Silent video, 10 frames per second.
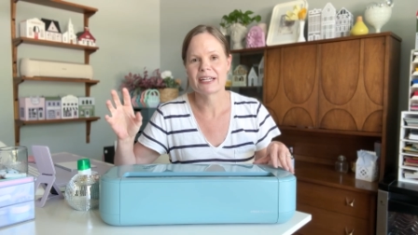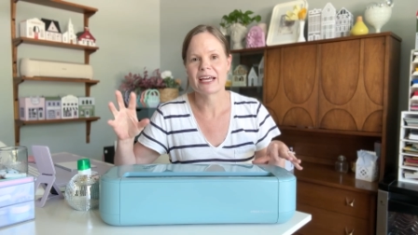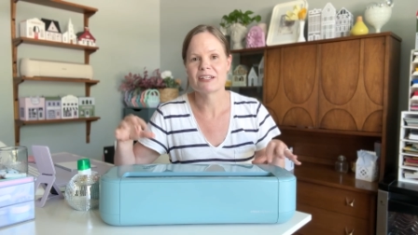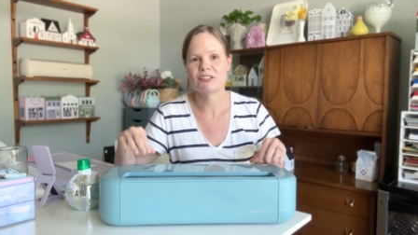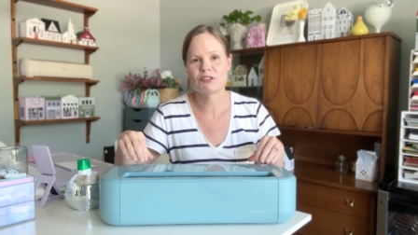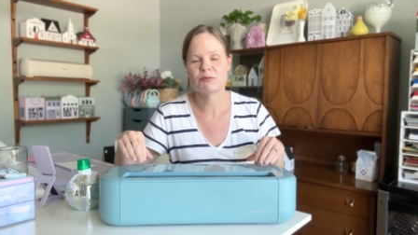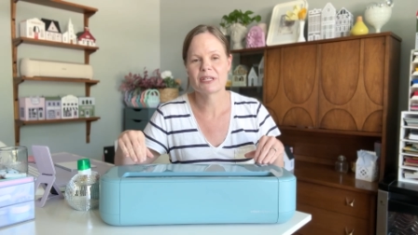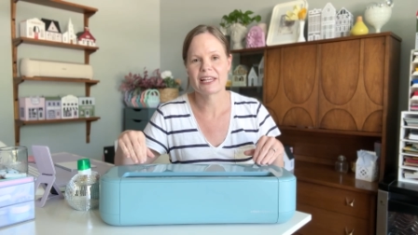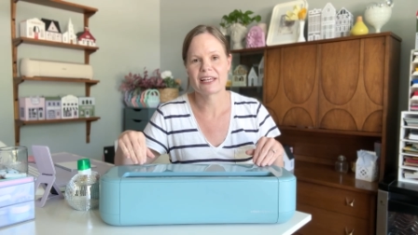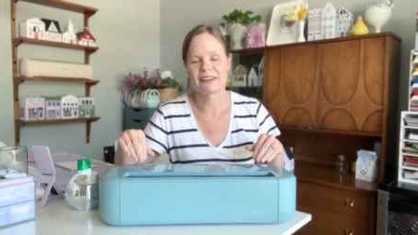I do
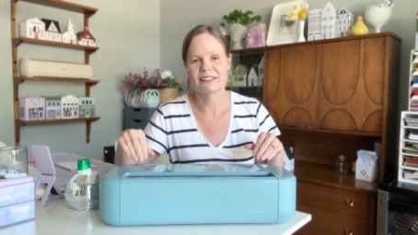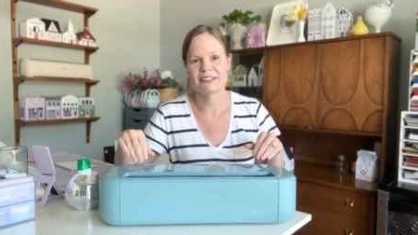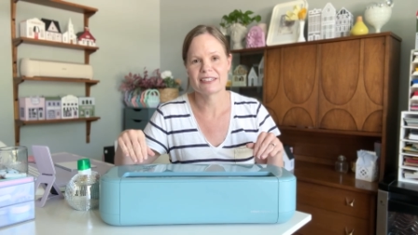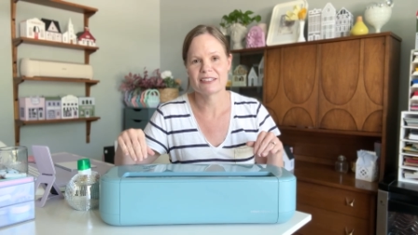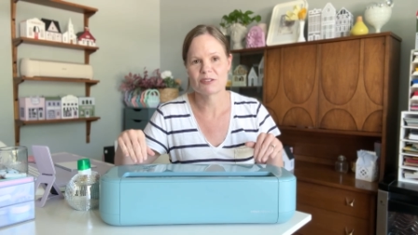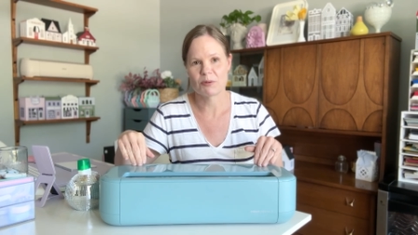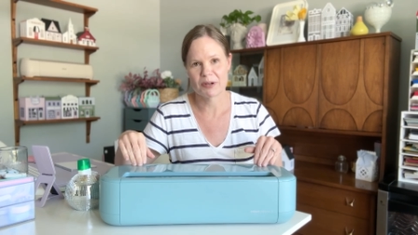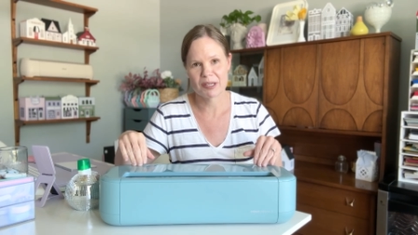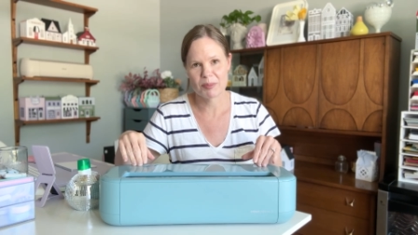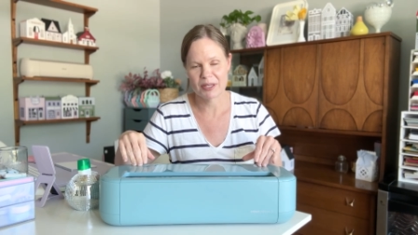really like the
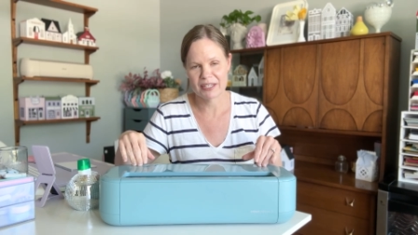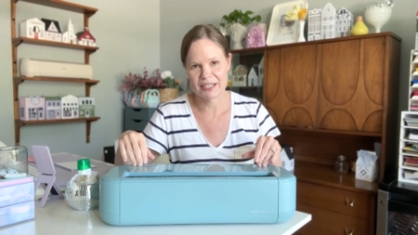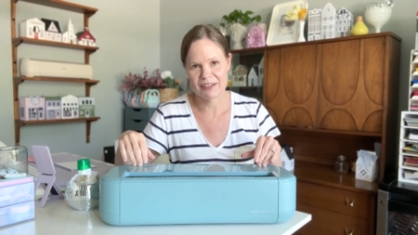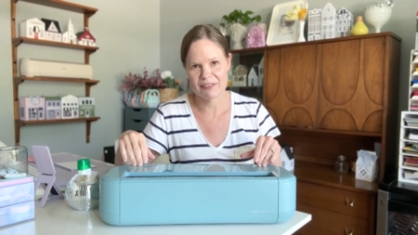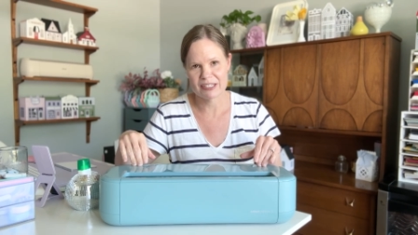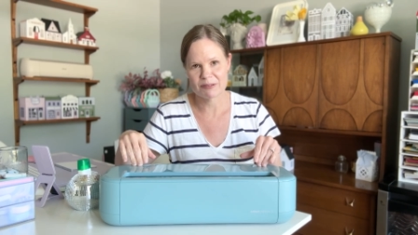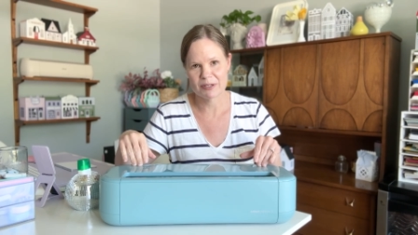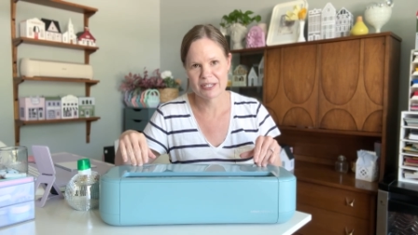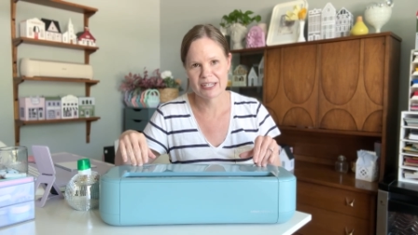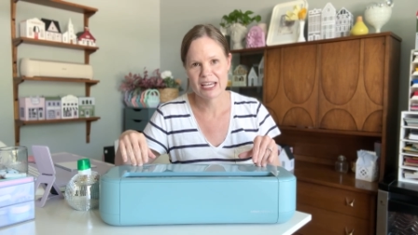scoring ability of this
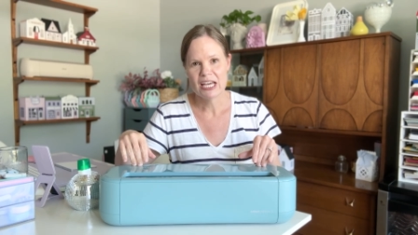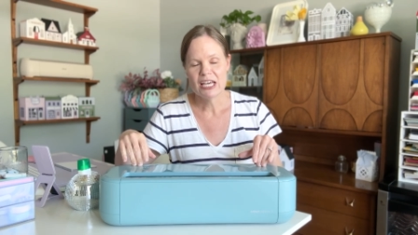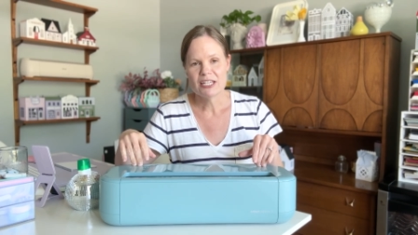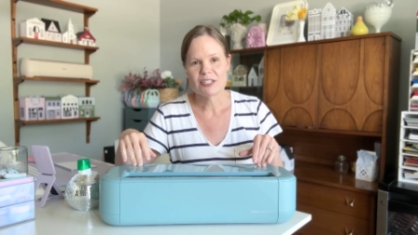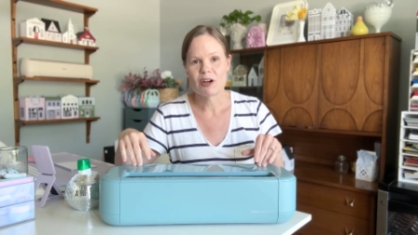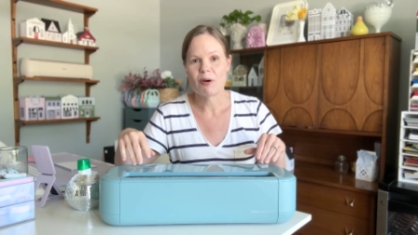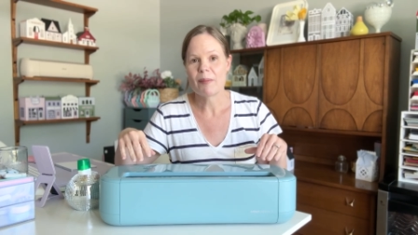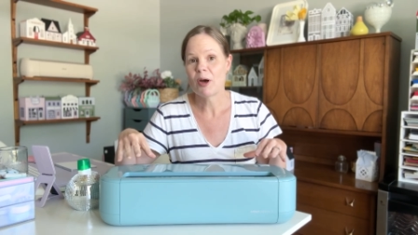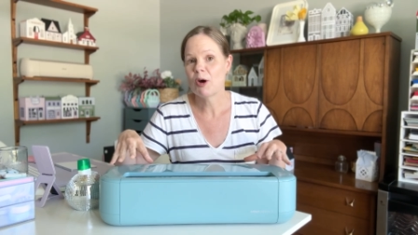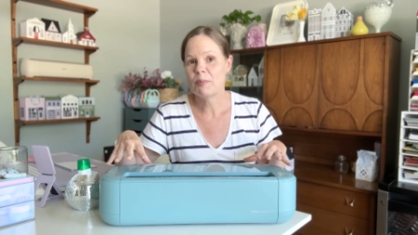one. So I'm
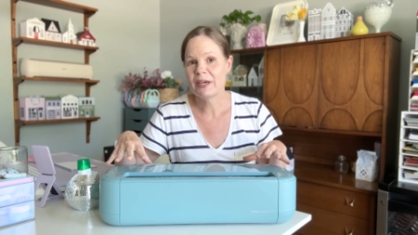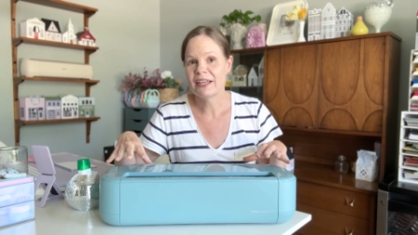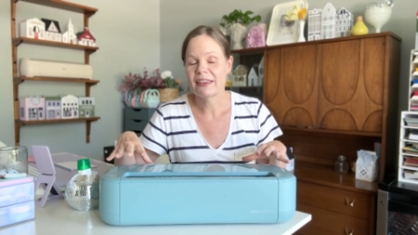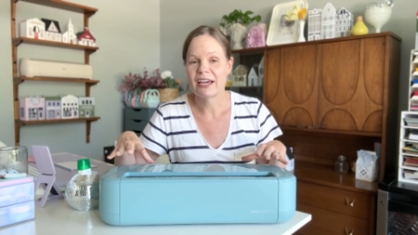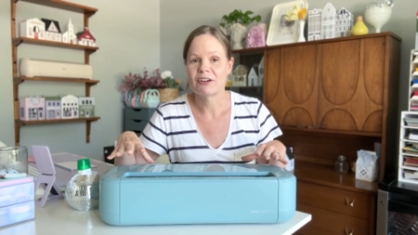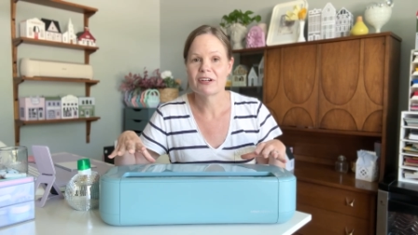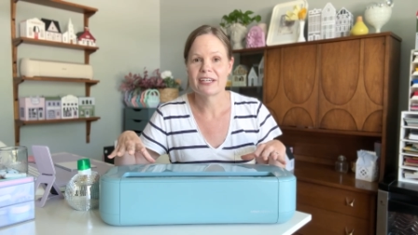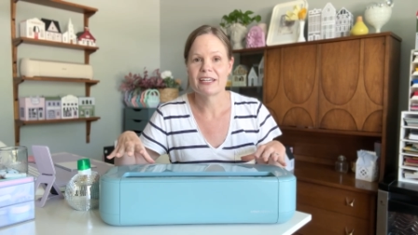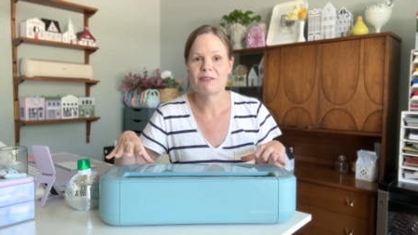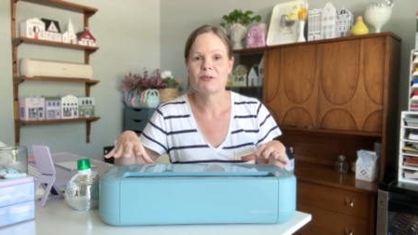hoping that
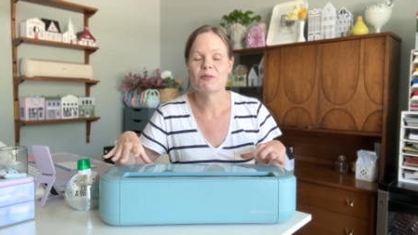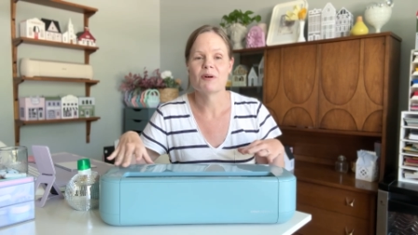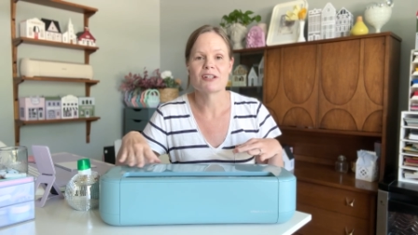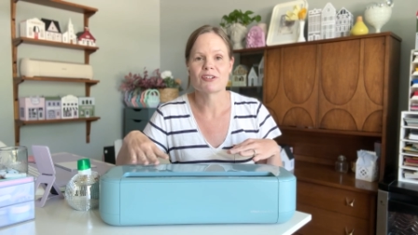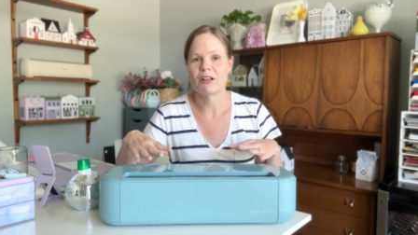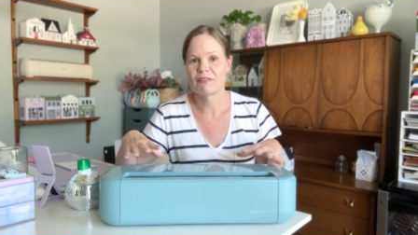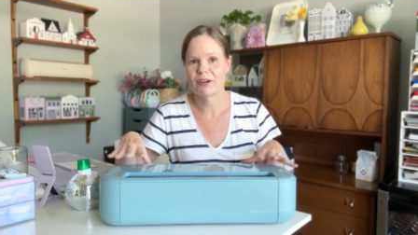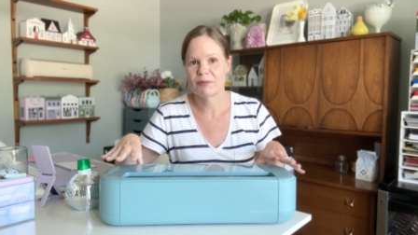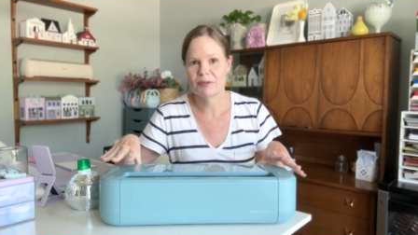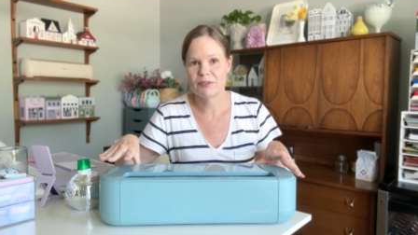Cricut will watch all of
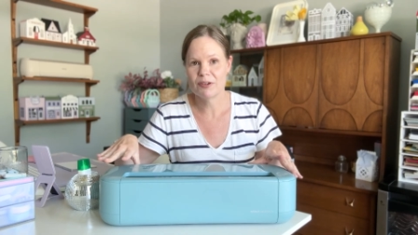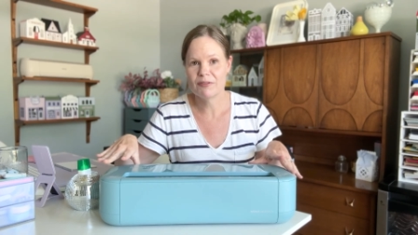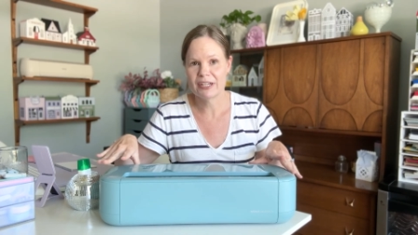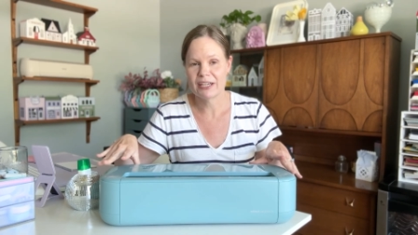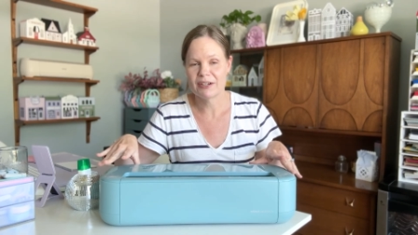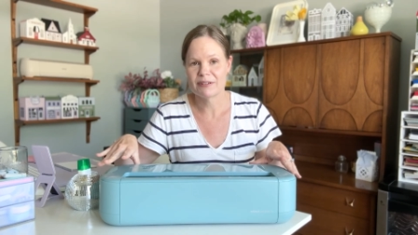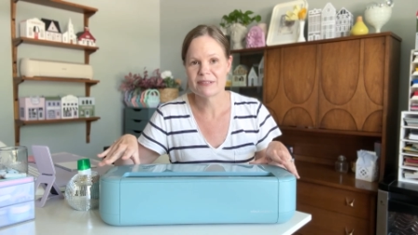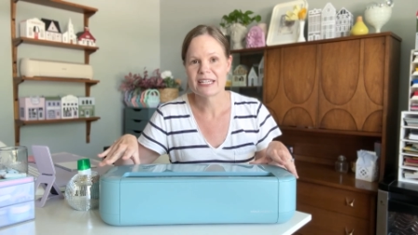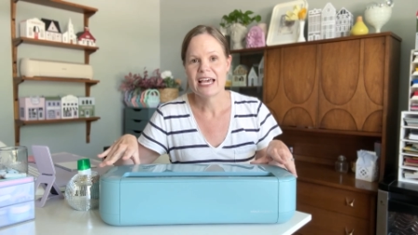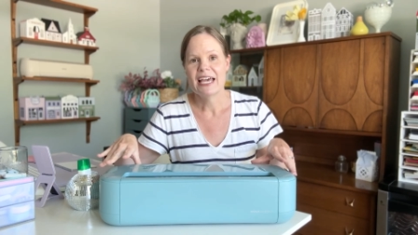our review
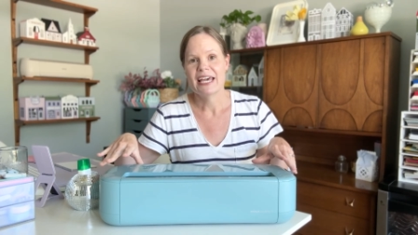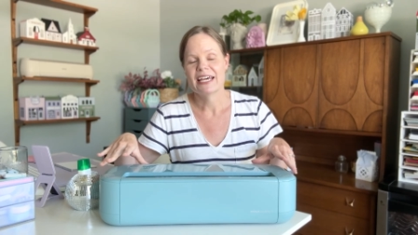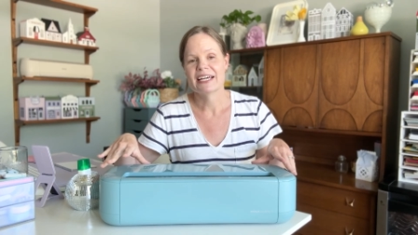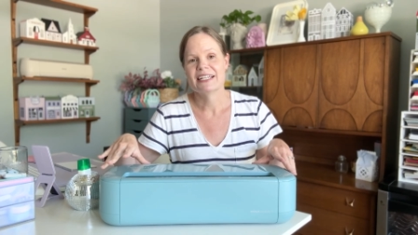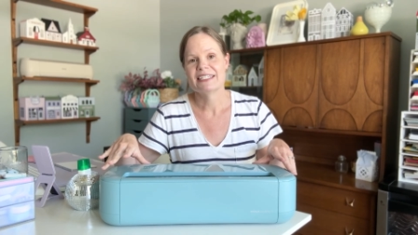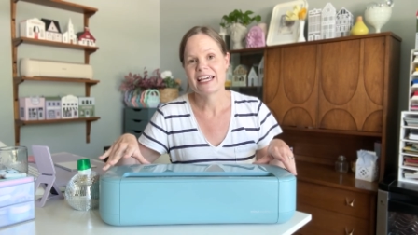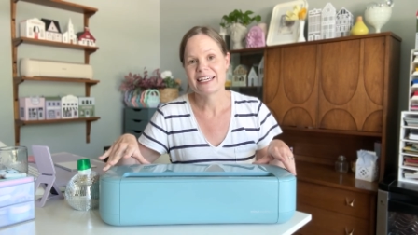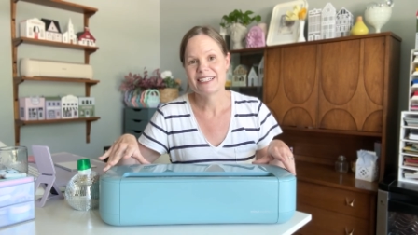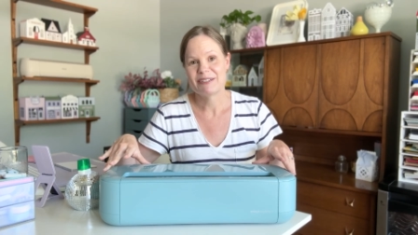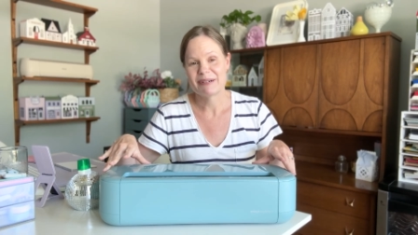videos and take
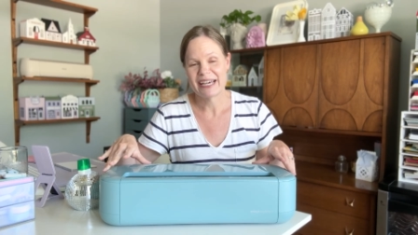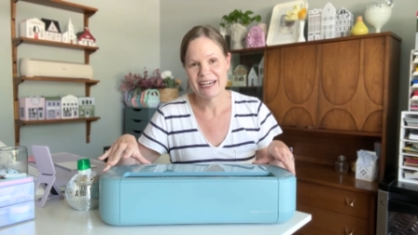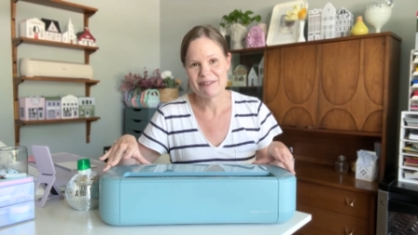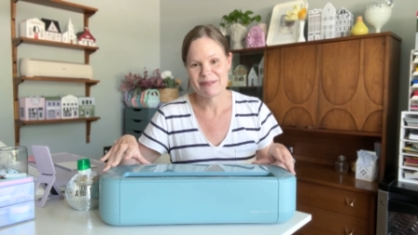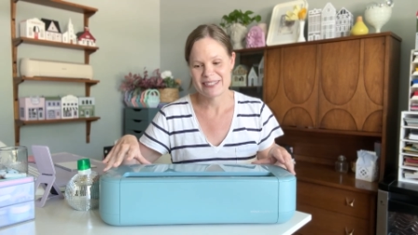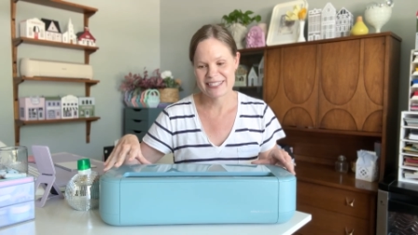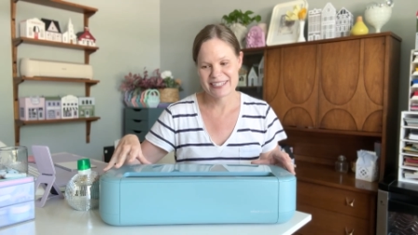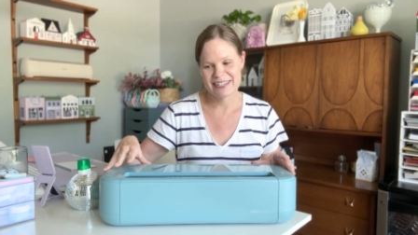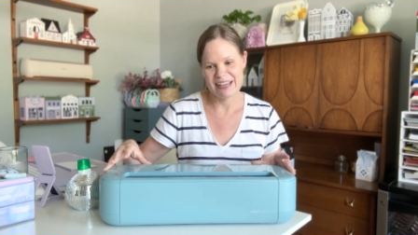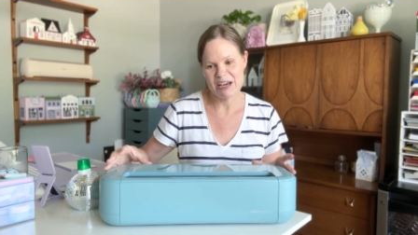into
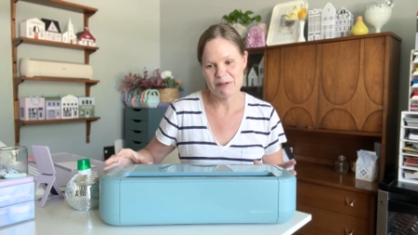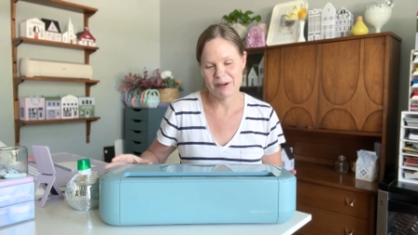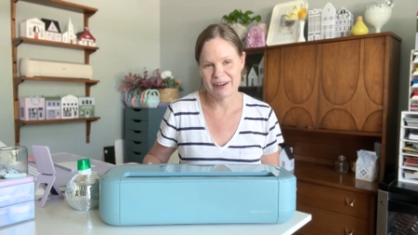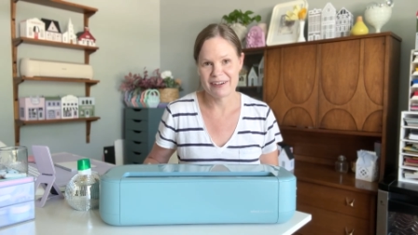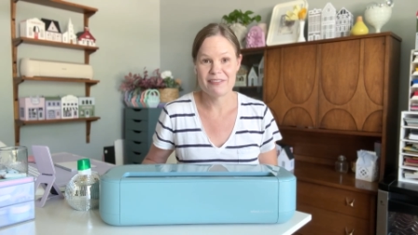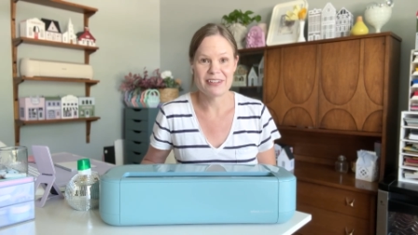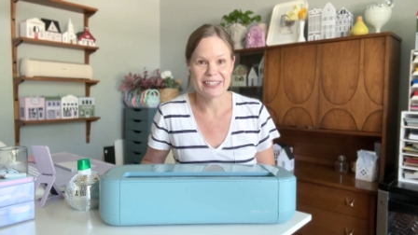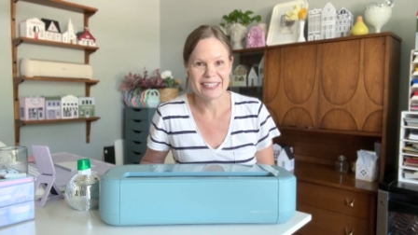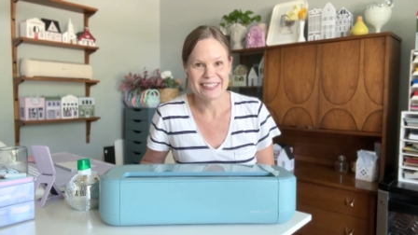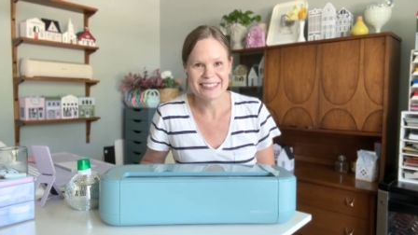account our
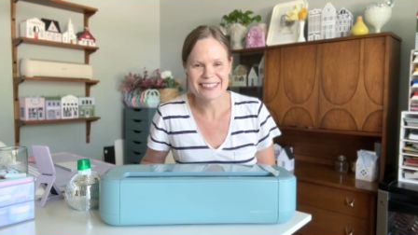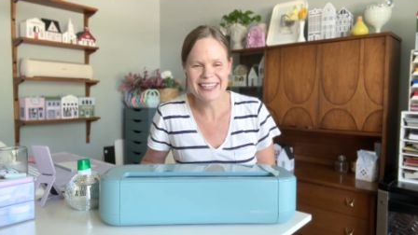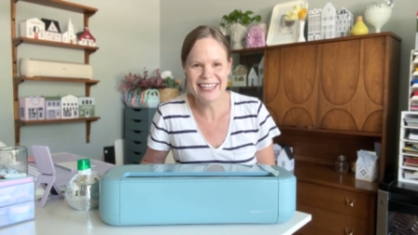feelings.